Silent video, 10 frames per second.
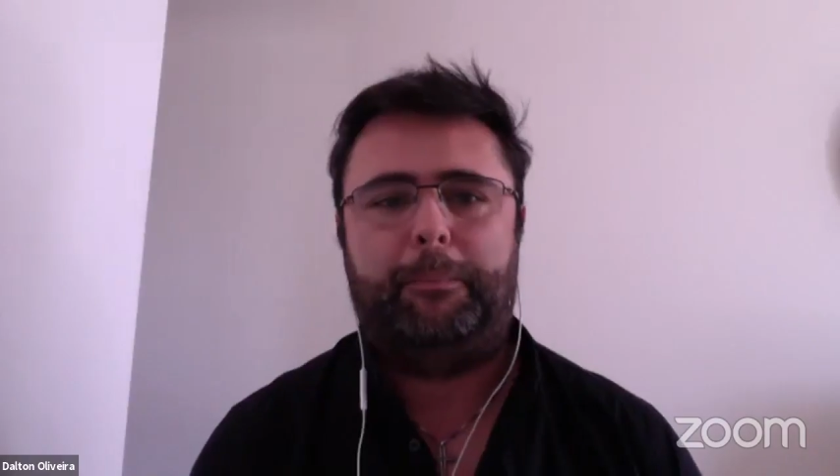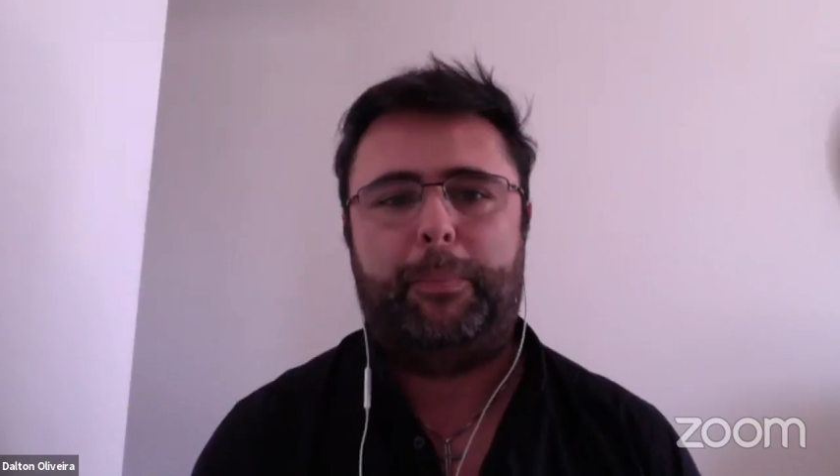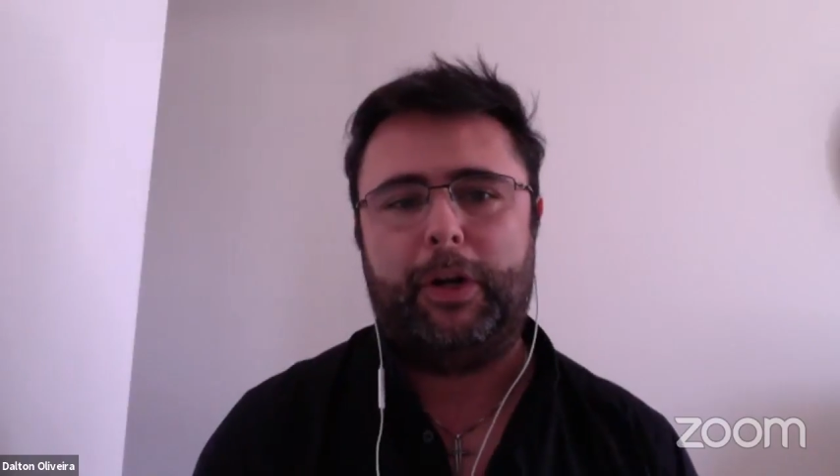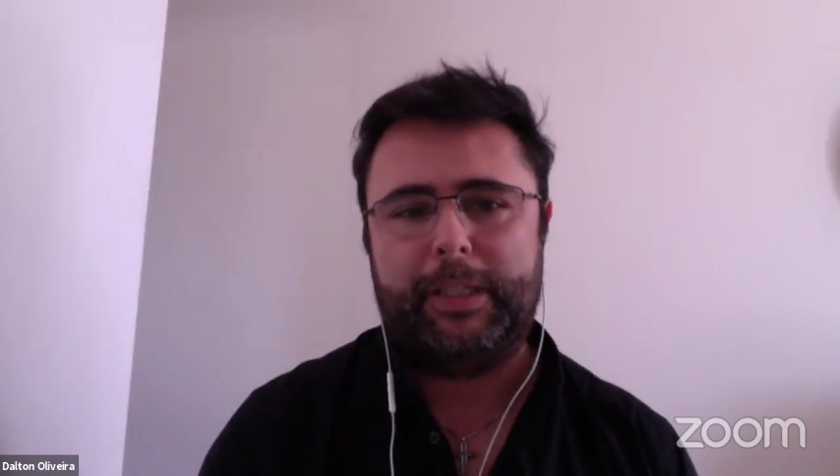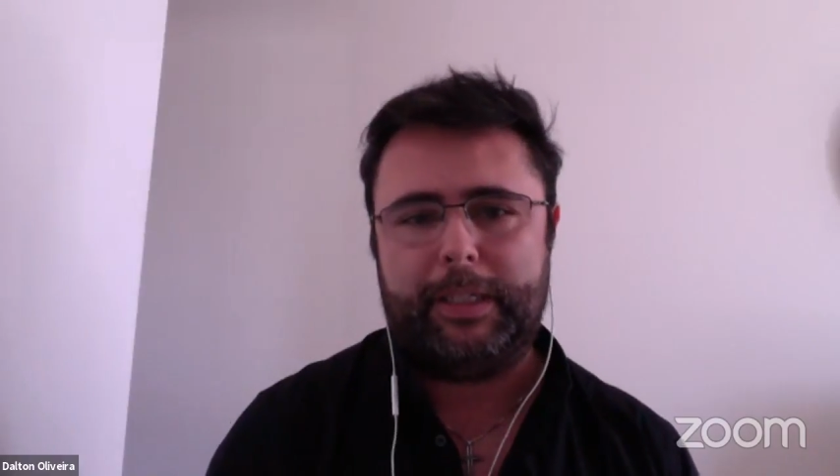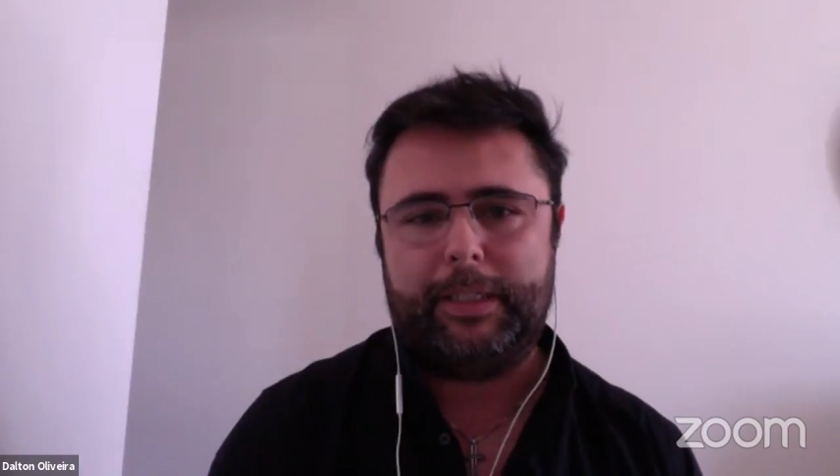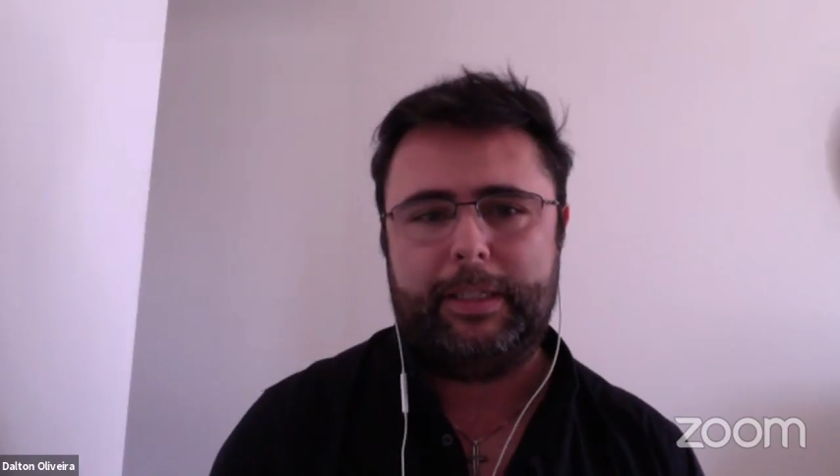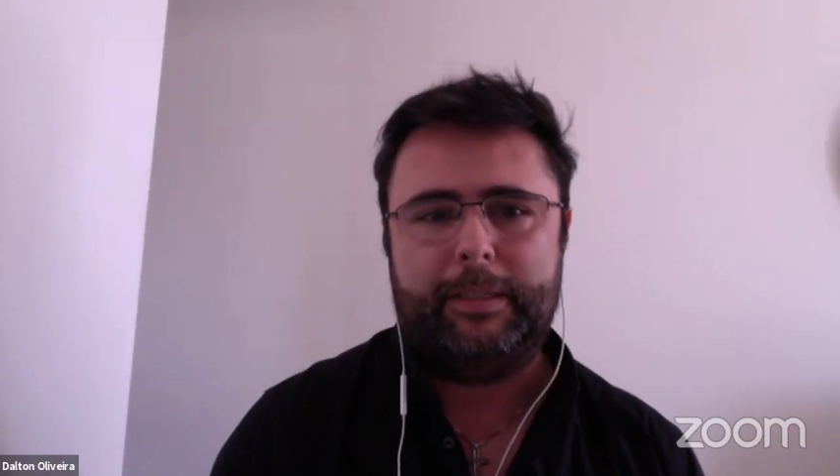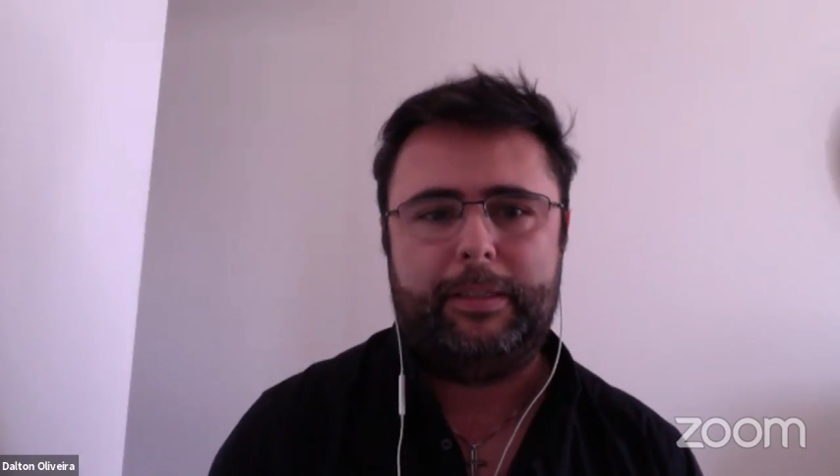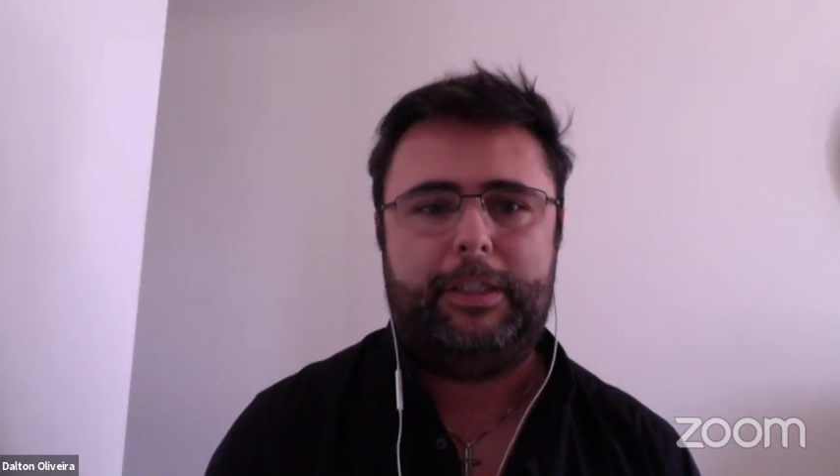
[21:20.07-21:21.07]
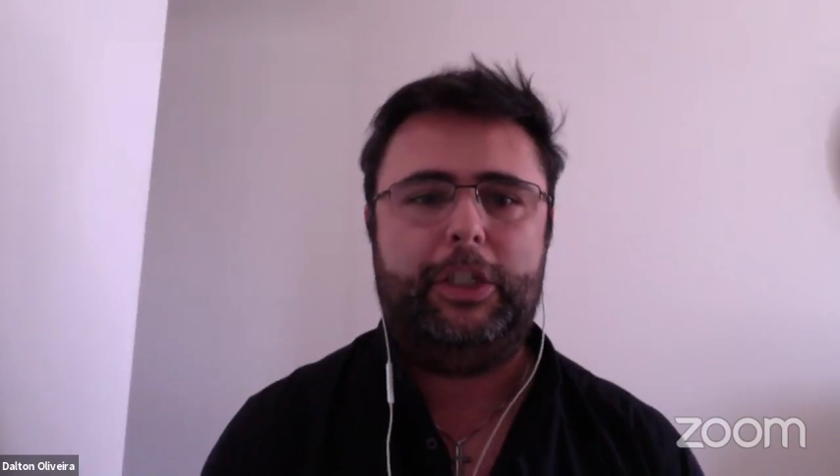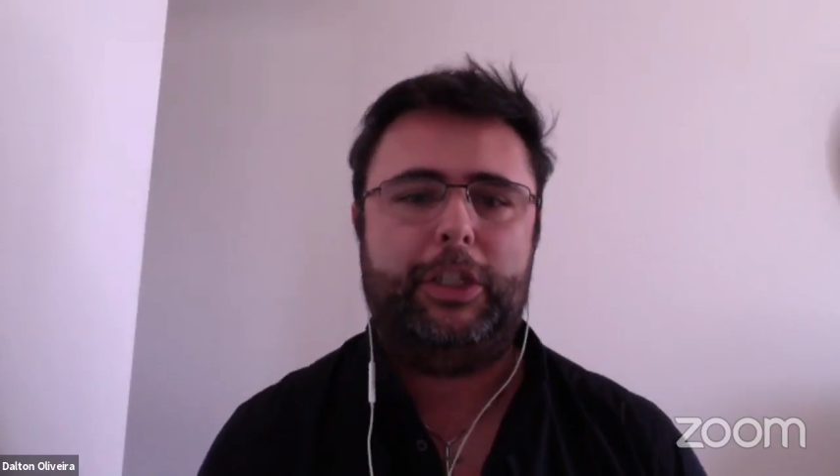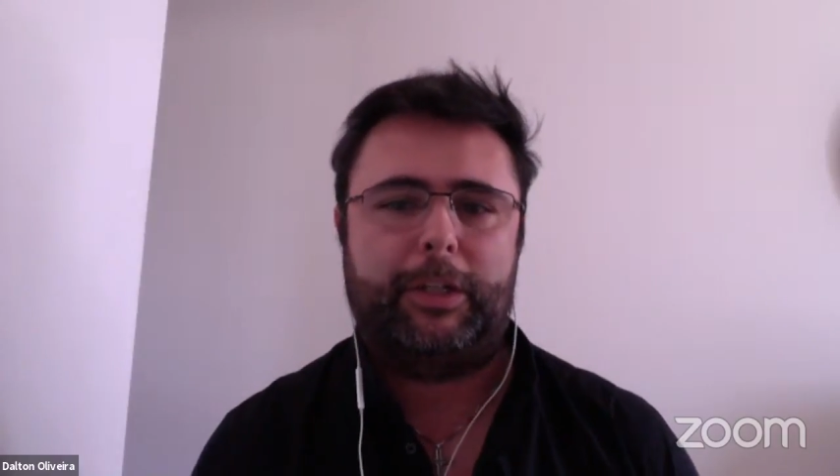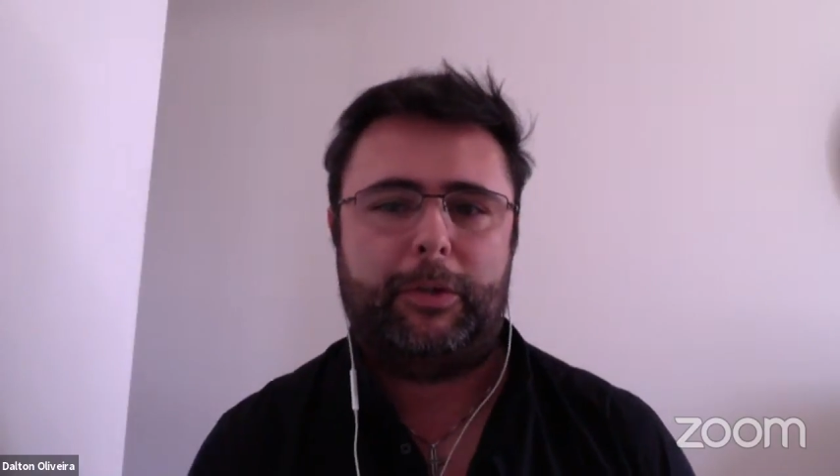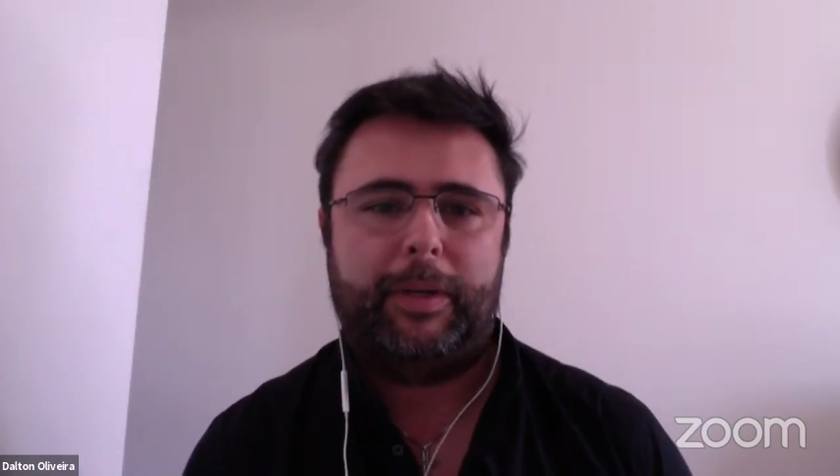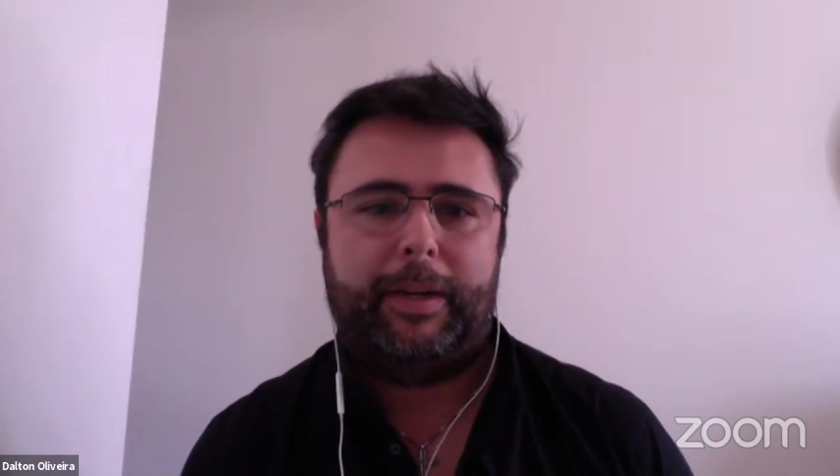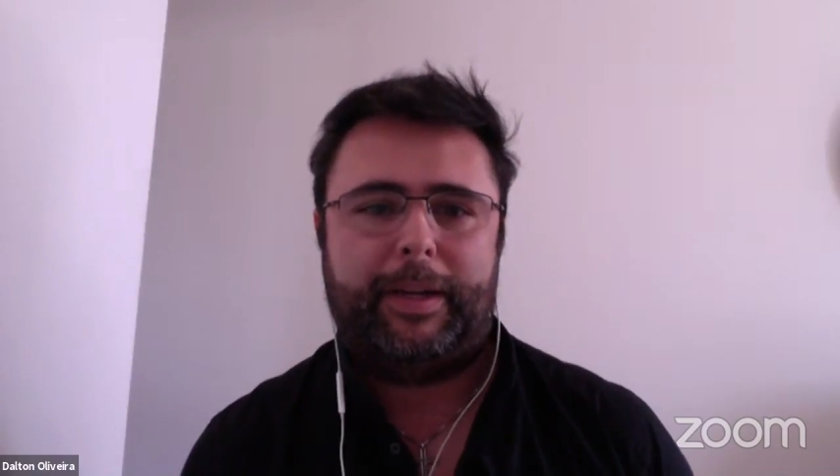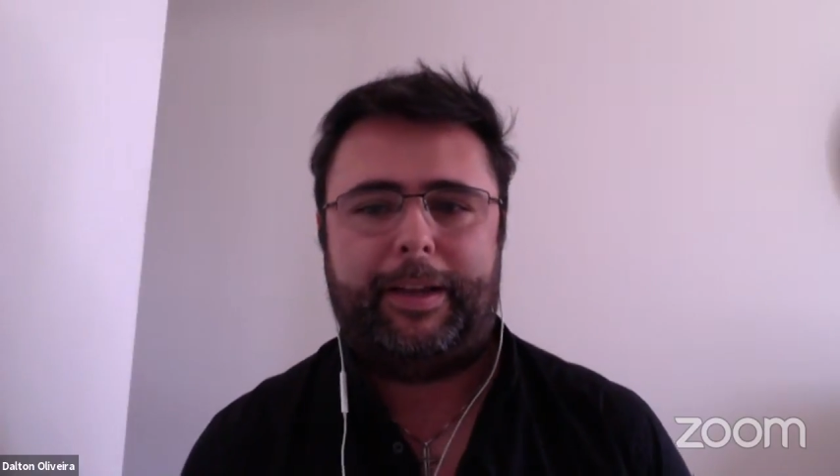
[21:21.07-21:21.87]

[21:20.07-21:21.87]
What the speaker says: product, digital,